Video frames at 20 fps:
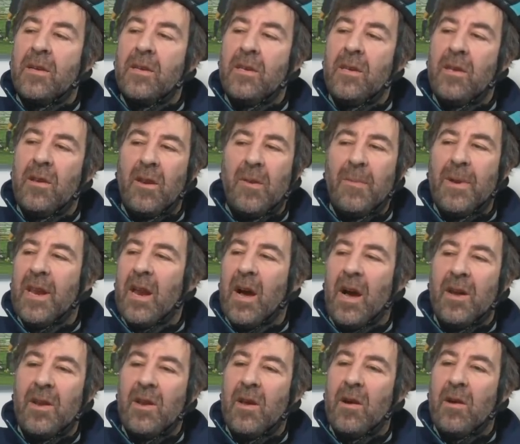You know what I mean?
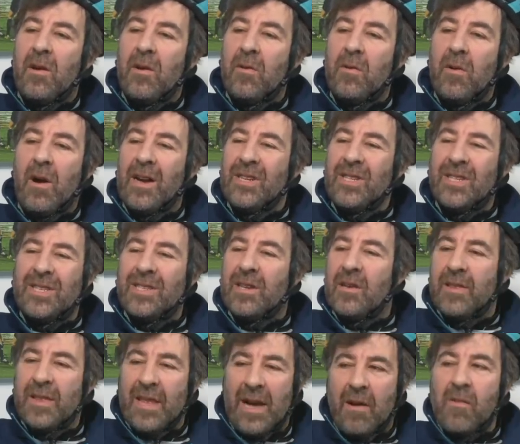I know. I just
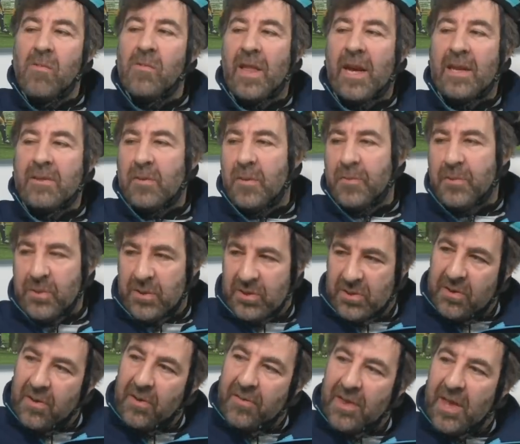uh, that that's what
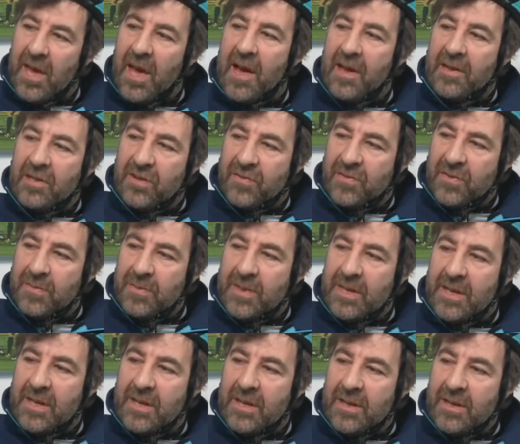pushed it over the edge for
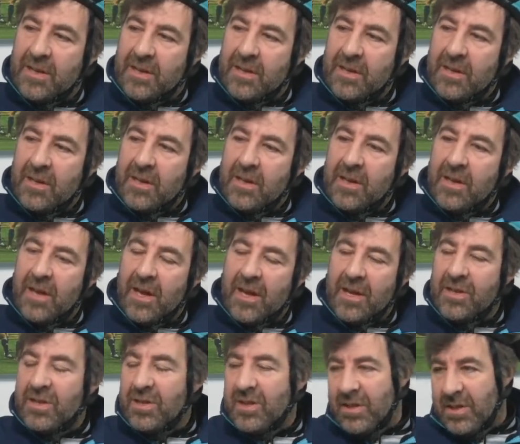me. Yeah.
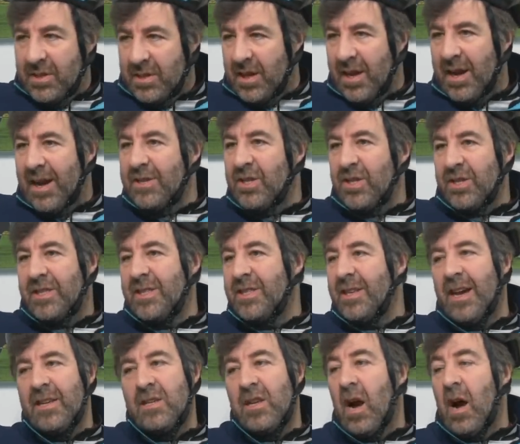That I
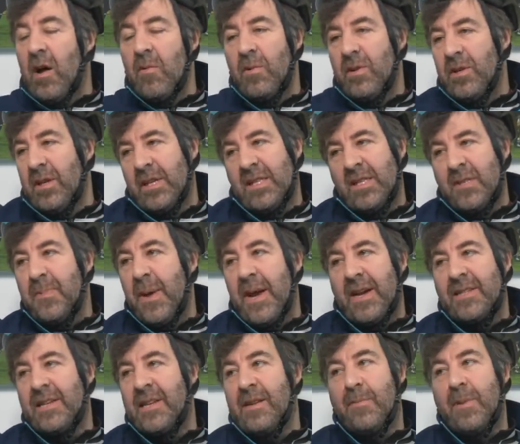just I I wouldn't
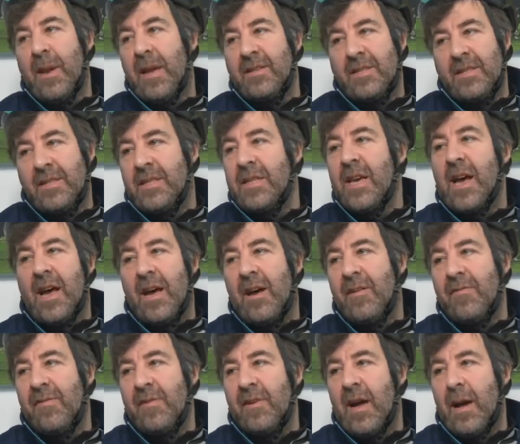expect places to
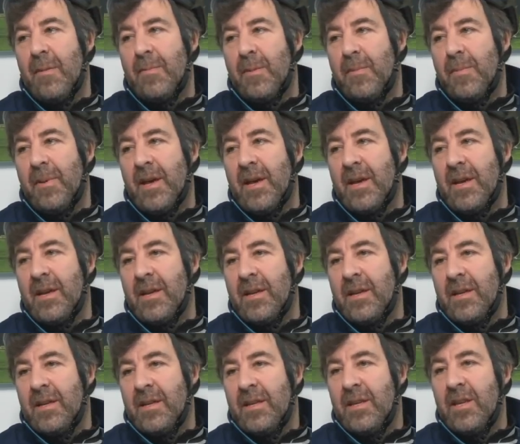have Apple Pay.
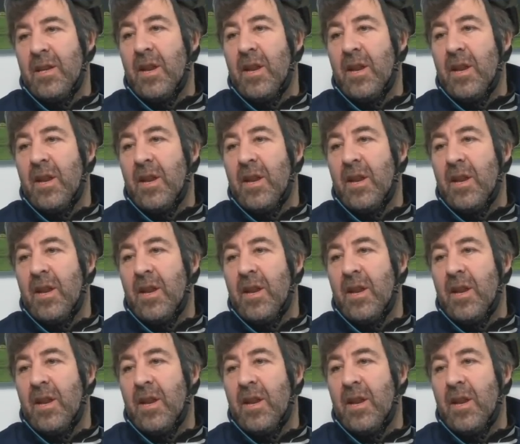Uh-huh.